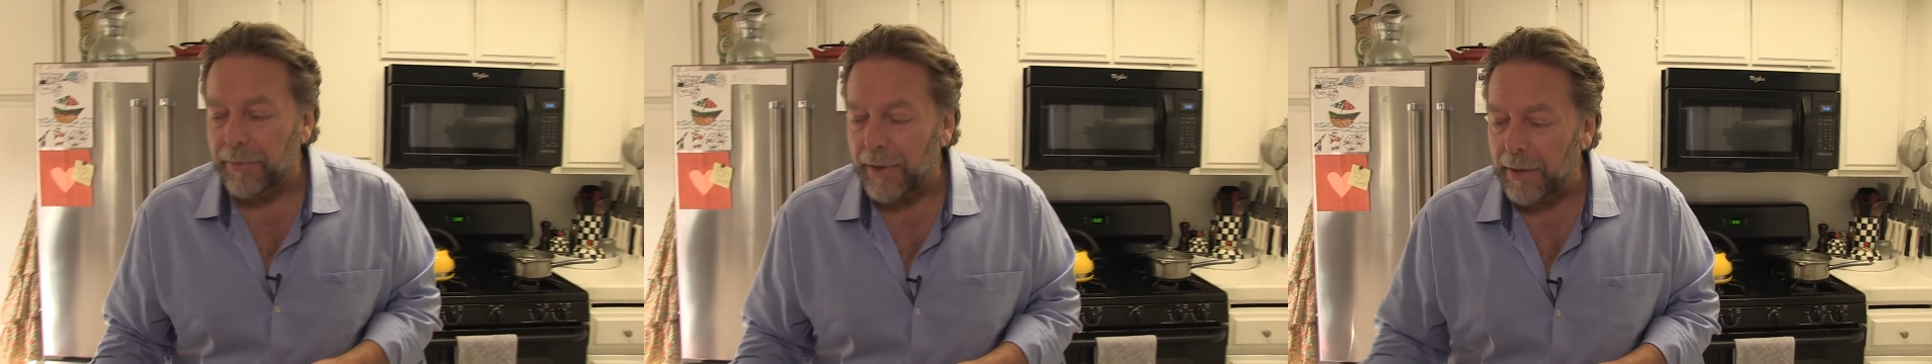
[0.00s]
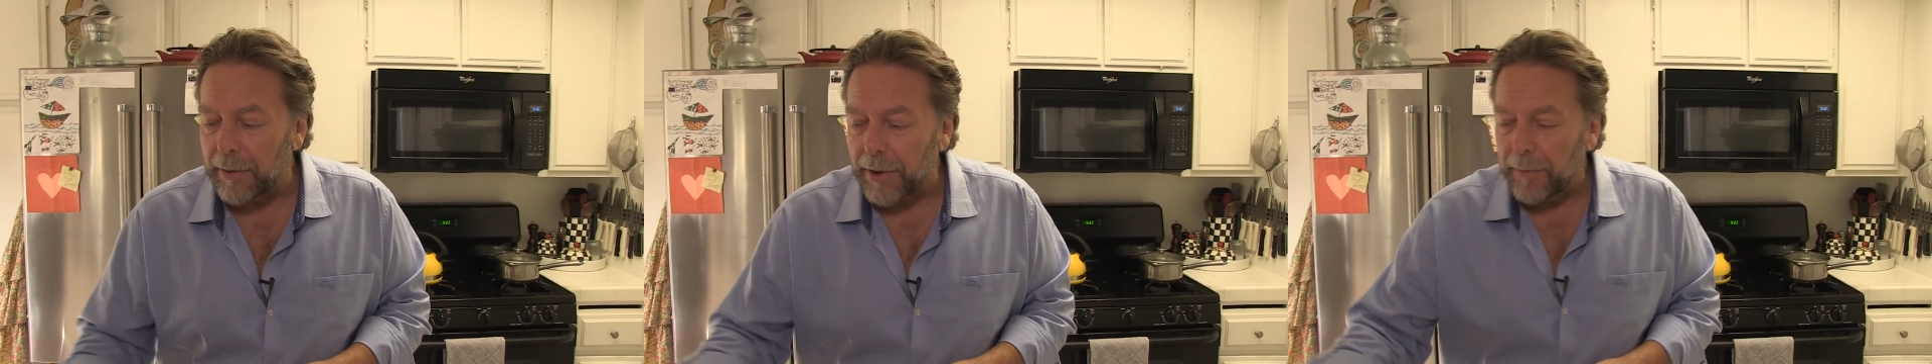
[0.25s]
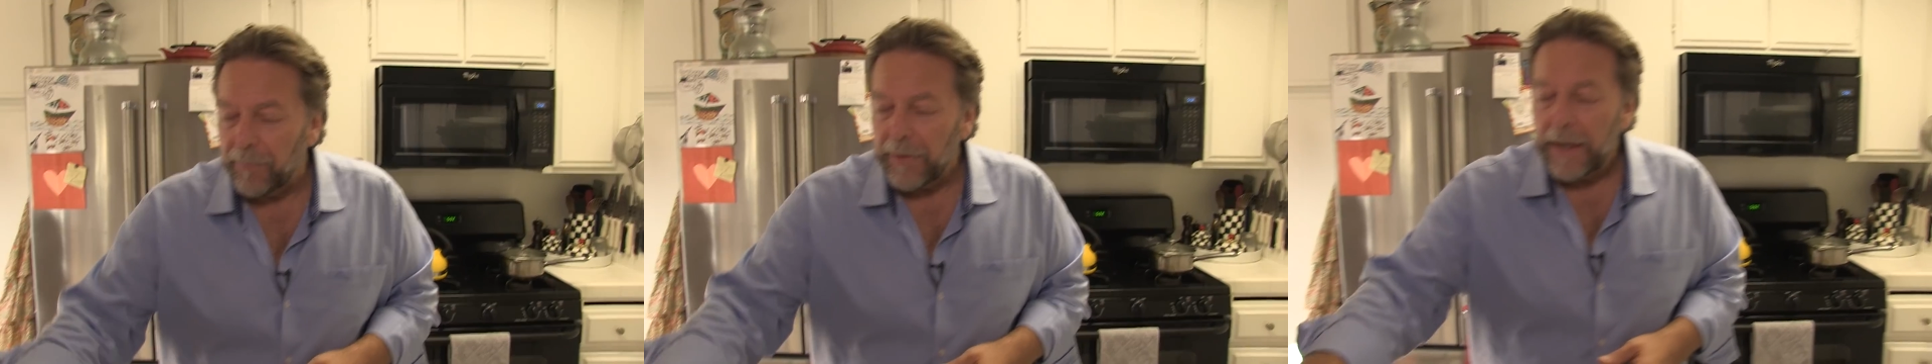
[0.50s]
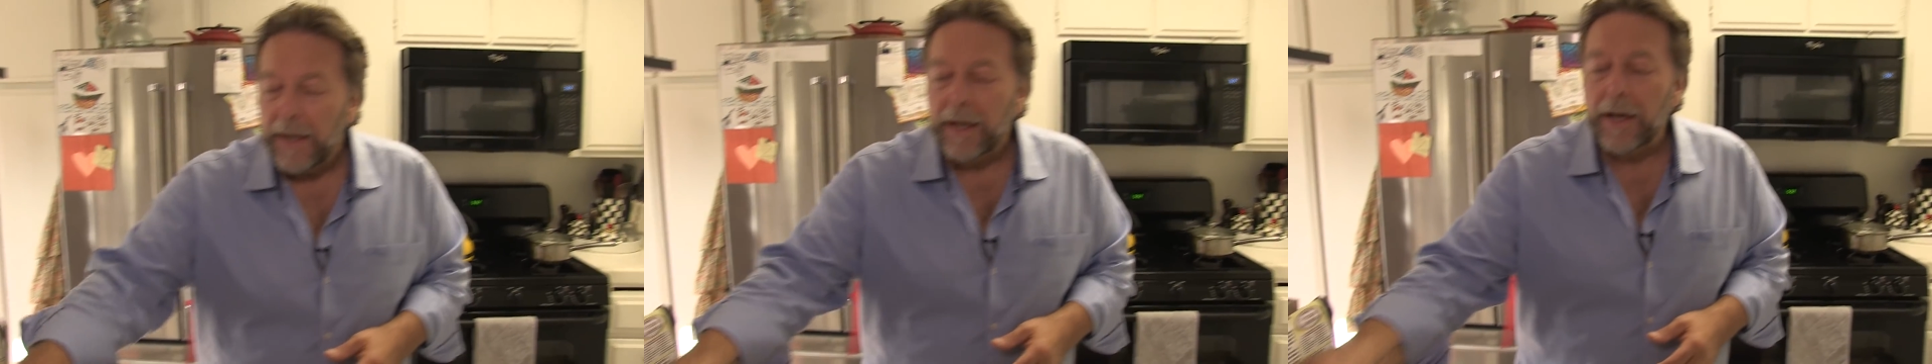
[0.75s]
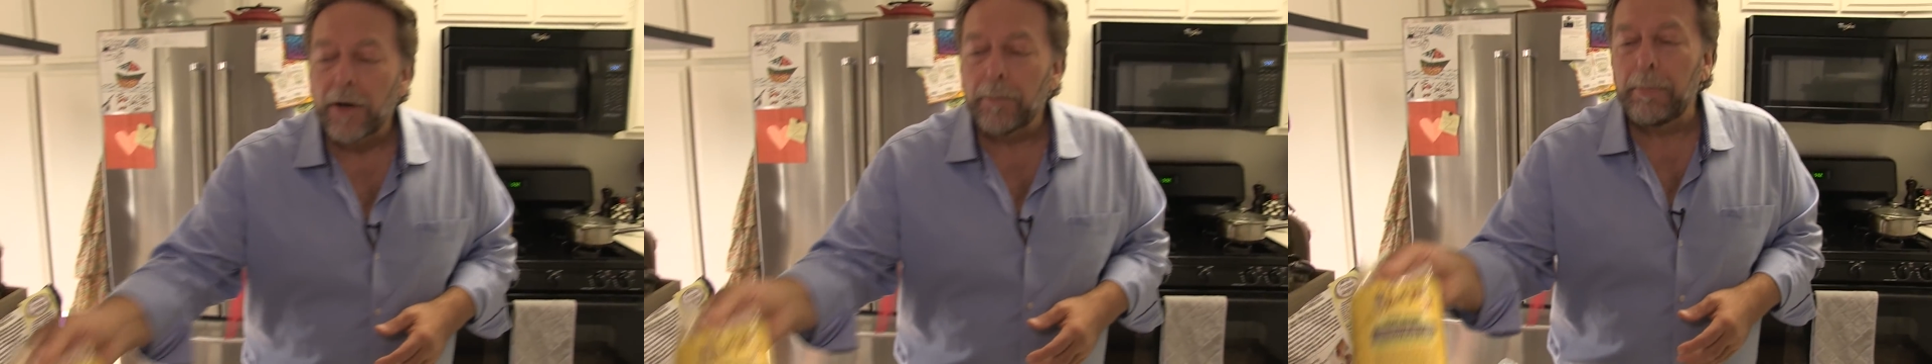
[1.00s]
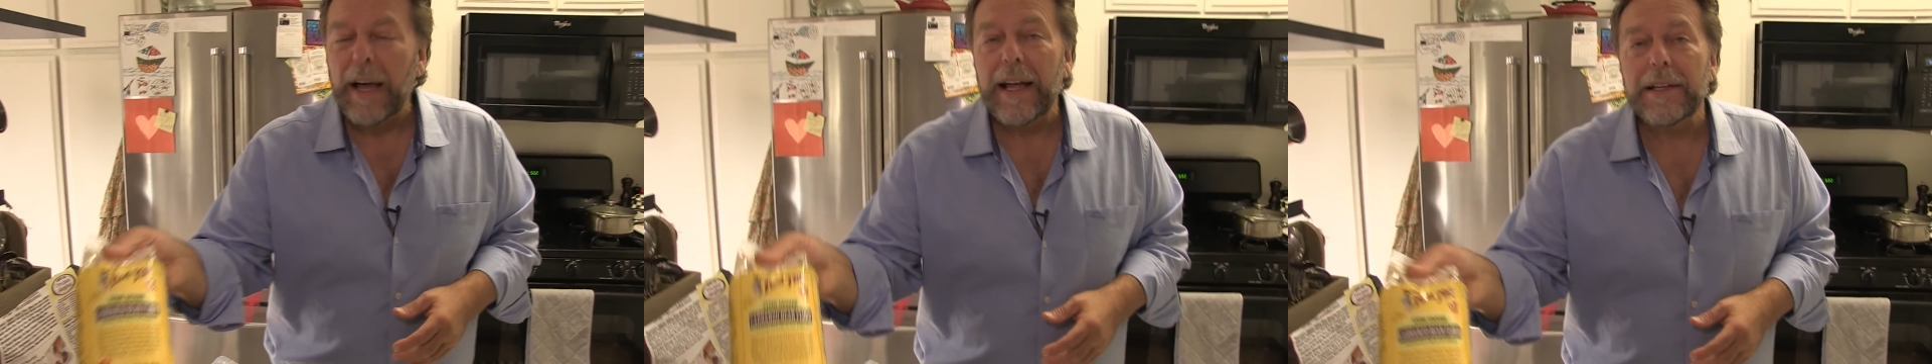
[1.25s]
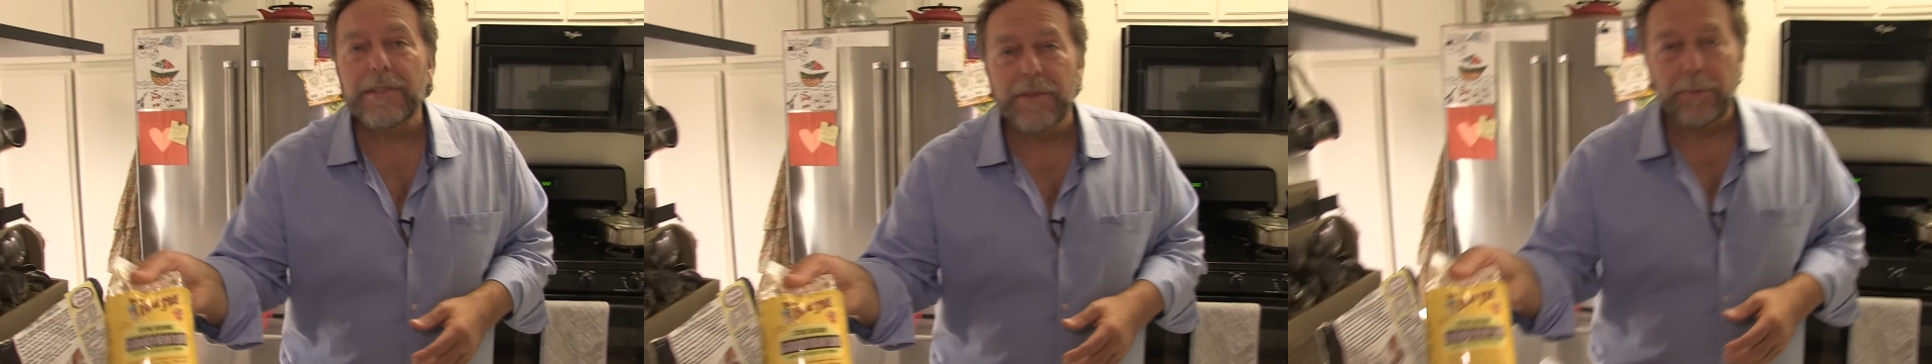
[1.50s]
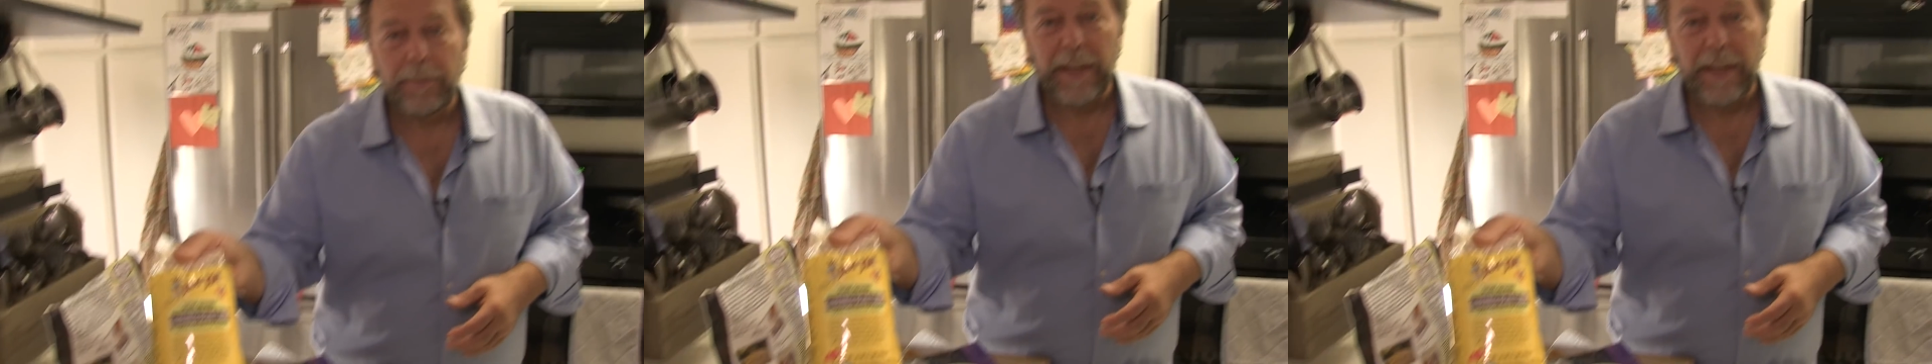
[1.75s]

flour. Garbanzo